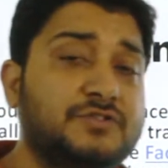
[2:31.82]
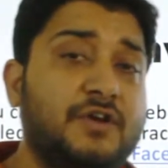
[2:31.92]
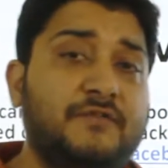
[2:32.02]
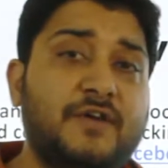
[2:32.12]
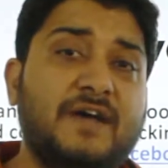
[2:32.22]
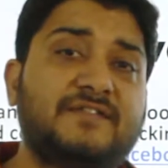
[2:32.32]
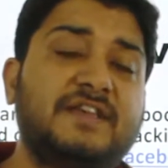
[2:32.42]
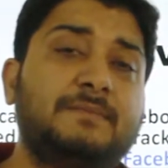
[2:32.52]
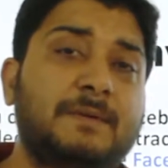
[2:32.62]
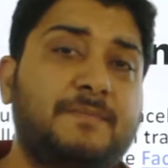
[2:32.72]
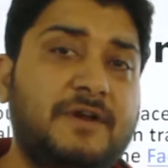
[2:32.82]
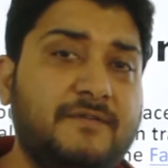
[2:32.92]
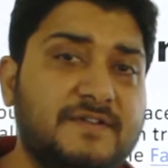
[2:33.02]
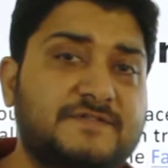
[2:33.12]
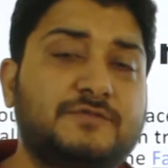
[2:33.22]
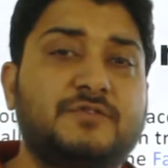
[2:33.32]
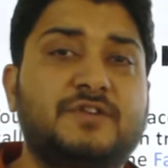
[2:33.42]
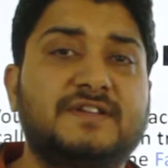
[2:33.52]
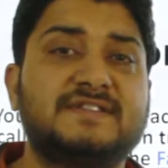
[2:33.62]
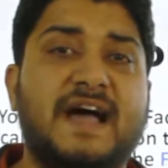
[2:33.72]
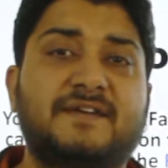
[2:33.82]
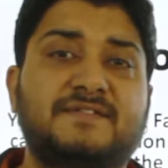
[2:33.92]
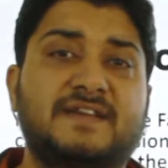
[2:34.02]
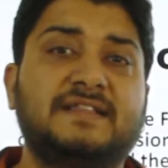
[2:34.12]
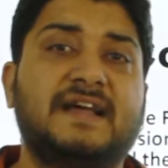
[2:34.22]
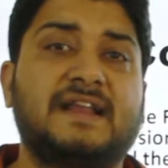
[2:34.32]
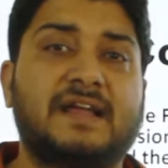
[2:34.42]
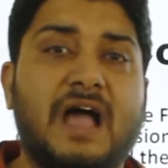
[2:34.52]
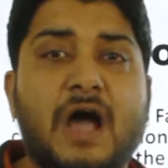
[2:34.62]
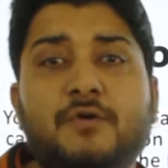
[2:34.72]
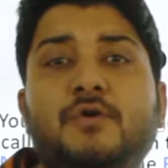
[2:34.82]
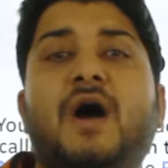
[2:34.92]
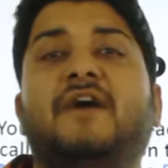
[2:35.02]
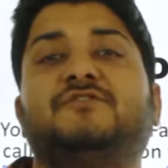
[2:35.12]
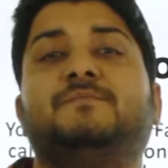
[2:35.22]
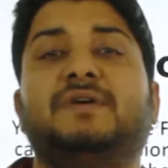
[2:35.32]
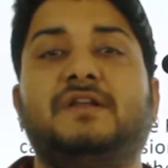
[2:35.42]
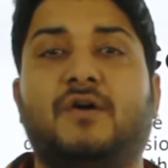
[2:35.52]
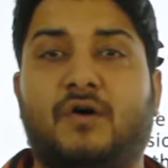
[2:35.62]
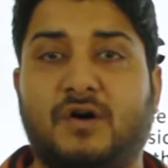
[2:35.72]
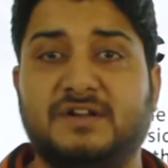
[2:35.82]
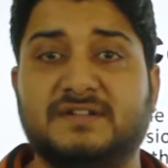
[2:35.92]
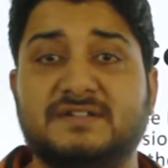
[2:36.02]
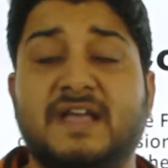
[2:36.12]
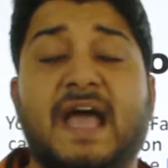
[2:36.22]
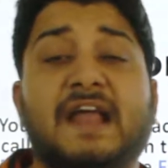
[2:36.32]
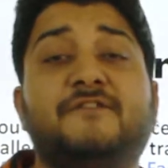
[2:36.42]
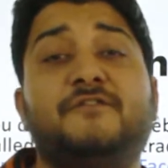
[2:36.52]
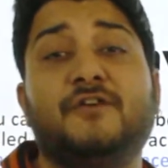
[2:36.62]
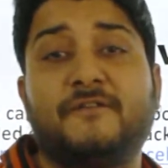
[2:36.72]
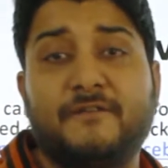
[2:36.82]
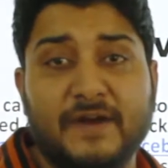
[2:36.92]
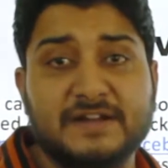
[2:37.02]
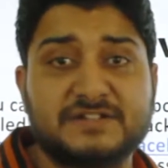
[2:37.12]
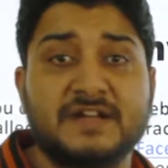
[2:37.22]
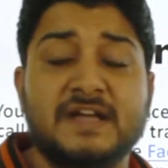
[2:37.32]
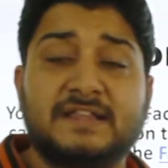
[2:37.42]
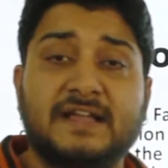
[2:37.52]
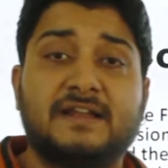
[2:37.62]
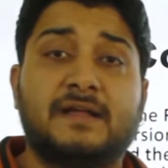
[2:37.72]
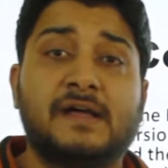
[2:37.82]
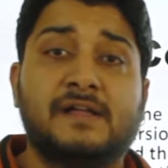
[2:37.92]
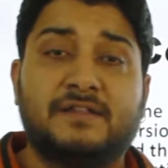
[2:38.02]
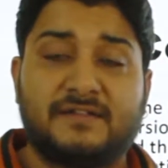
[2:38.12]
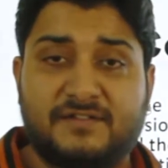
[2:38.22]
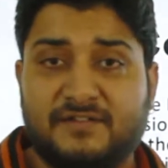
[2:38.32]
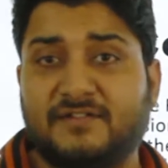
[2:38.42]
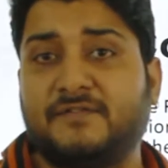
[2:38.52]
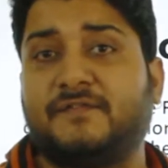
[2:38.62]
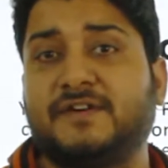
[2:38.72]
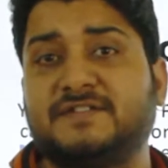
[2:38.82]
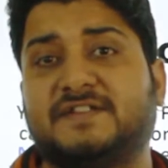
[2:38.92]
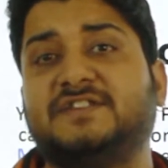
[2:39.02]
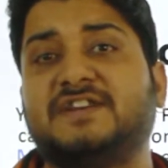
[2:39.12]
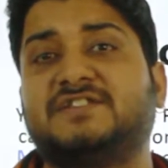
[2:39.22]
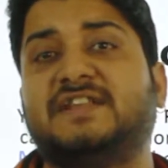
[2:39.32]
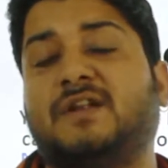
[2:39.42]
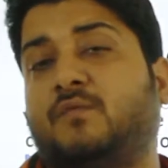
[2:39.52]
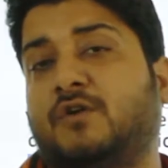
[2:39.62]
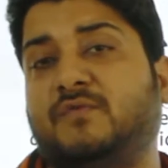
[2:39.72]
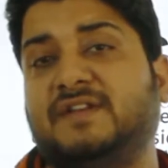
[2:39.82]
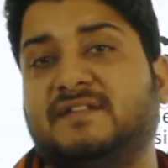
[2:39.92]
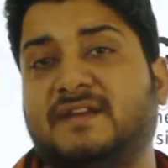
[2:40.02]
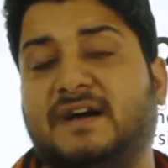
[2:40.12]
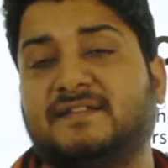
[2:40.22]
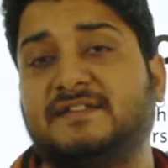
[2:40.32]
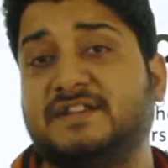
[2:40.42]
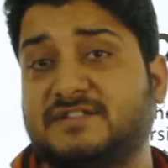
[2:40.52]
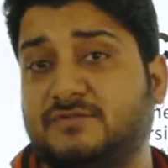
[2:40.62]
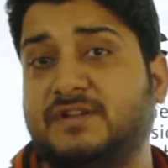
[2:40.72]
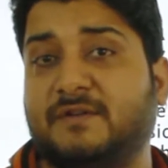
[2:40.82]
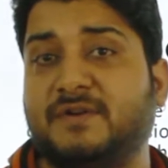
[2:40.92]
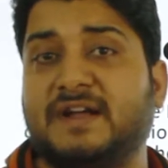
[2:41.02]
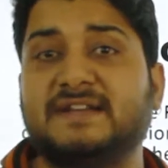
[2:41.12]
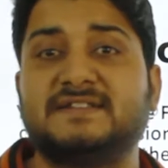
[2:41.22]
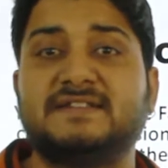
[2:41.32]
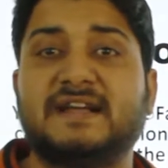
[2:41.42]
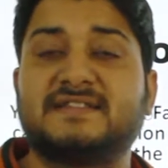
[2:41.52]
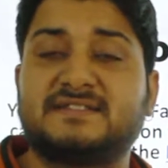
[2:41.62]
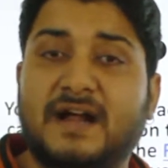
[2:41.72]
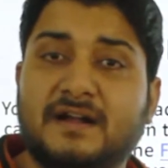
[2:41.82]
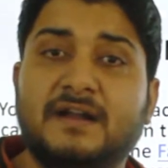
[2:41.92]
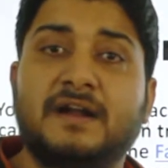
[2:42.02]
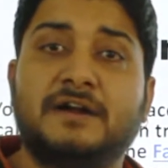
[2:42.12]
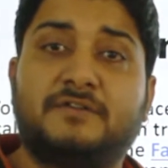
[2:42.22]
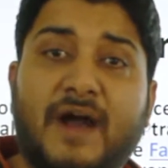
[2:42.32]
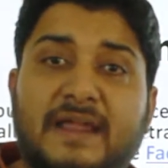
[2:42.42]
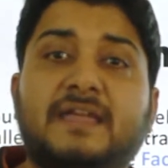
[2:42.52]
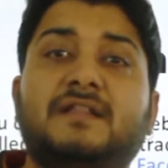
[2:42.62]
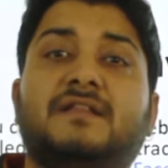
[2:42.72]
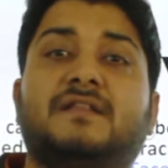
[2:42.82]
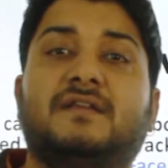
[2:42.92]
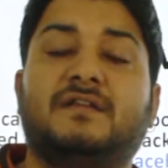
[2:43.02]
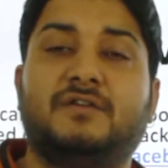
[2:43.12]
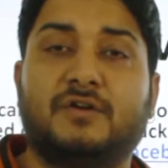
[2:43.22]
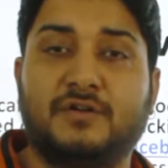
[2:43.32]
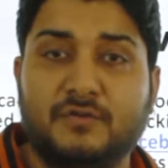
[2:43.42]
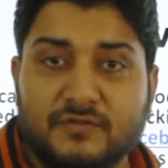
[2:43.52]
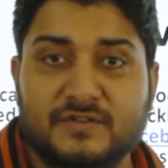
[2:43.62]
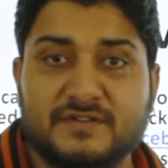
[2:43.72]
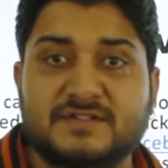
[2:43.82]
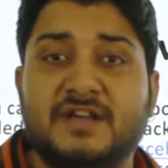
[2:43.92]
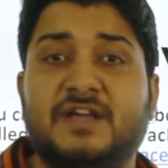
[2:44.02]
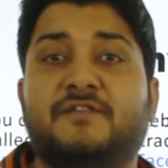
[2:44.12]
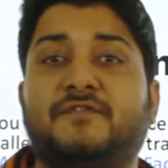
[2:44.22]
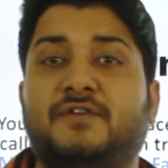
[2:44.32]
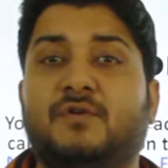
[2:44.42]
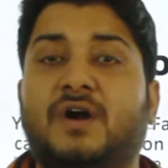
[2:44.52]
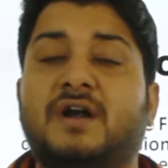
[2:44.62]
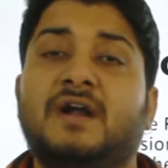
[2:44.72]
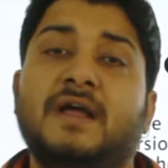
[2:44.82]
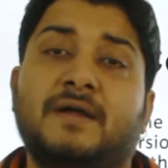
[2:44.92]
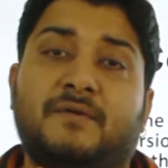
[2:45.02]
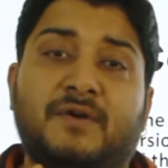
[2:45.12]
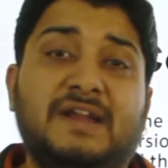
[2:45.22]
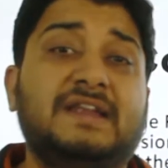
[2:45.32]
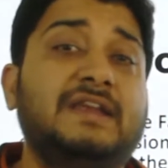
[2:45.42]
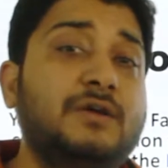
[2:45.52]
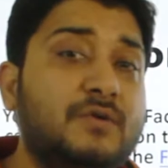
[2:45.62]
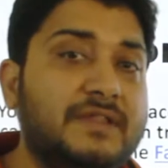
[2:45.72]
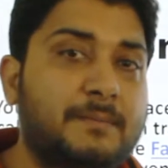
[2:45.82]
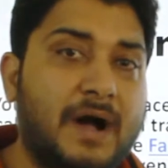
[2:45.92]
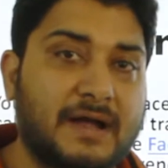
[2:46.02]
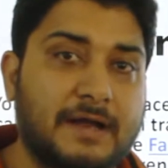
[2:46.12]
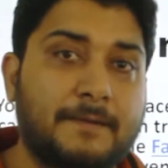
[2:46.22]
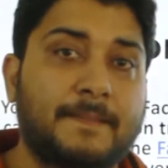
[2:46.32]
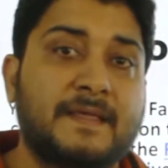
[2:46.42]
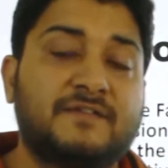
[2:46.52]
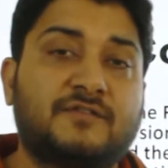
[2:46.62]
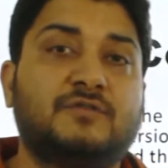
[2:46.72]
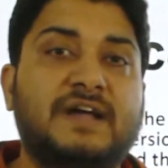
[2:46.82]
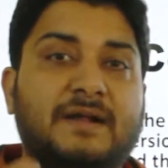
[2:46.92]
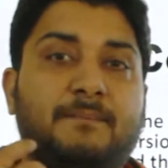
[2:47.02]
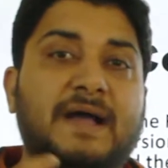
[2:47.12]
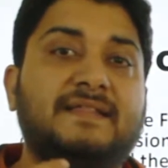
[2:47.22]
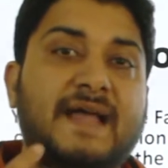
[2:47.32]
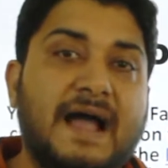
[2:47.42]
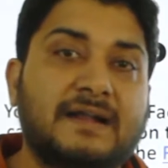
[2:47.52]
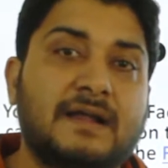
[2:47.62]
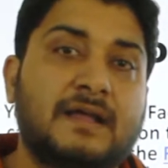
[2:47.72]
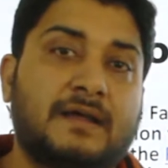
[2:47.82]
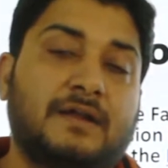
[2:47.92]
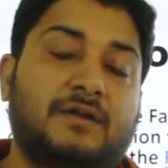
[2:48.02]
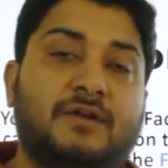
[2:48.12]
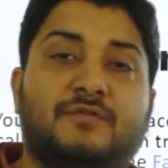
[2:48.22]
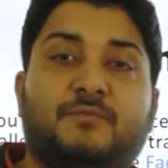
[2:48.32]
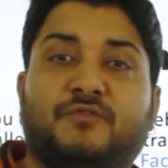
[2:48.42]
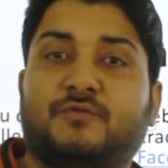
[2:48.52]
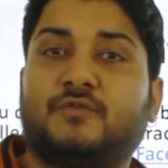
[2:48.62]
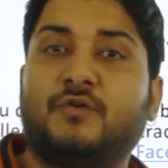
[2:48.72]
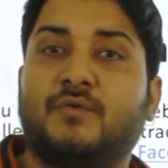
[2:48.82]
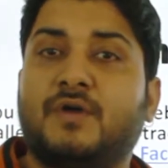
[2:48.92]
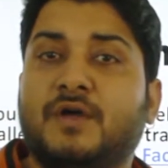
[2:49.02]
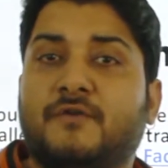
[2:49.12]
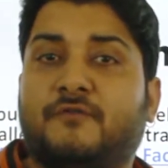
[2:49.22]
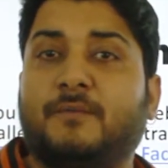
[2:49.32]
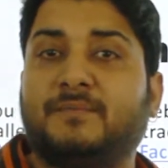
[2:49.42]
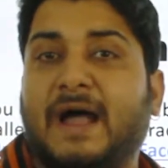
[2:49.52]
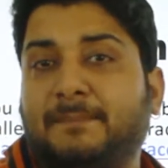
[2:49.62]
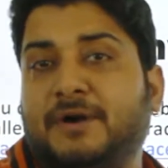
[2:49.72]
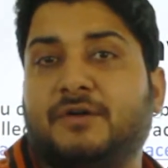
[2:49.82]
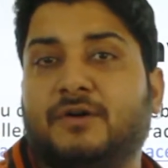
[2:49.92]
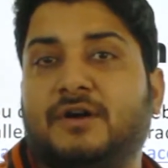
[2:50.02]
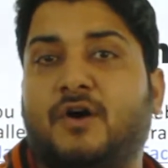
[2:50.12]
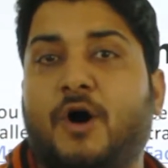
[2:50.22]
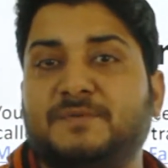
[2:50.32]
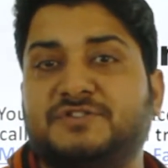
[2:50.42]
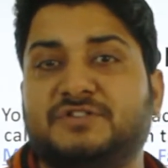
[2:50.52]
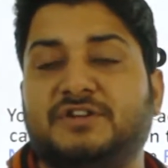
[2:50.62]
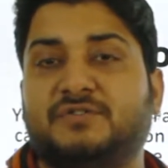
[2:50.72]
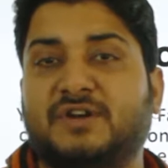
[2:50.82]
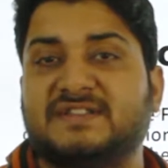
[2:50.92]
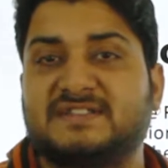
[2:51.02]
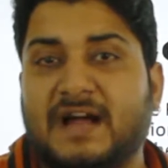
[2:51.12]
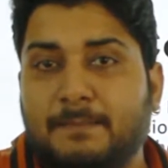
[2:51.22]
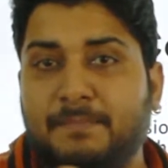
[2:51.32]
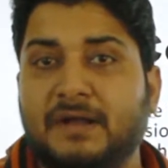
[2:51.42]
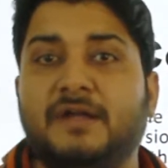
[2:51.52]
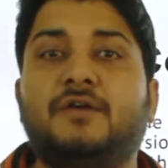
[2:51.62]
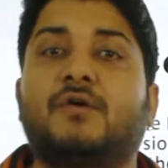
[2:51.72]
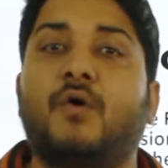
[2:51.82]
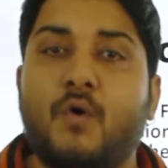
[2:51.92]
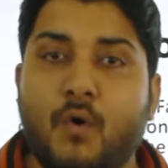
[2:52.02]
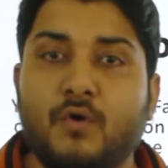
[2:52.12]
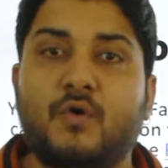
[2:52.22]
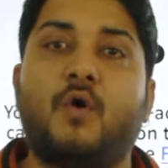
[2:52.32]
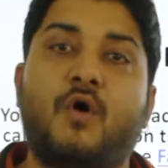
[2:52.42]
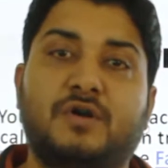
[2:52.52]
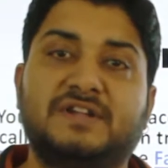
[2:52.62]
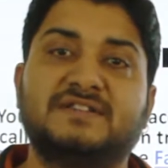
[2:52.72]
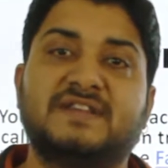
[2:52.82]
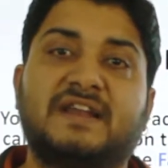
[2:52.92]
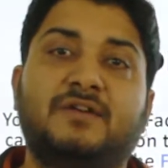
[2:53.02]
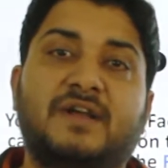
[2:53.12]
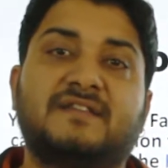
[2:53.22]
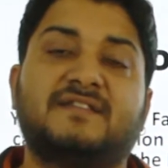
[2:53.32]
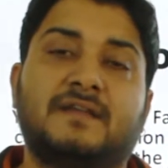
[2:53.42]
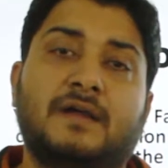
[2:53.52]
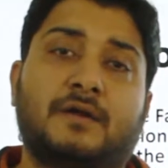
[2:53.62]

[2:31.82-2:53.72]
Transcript: So if you have seen my previous tutorials, I have said that how you have to build your audience. And if you're fresh, then this is the first suggestion that what we suggest to the advertisers, that start tracking your users if you are really new in the market. So that by that, so from that particular option, you can start building your own audience and you can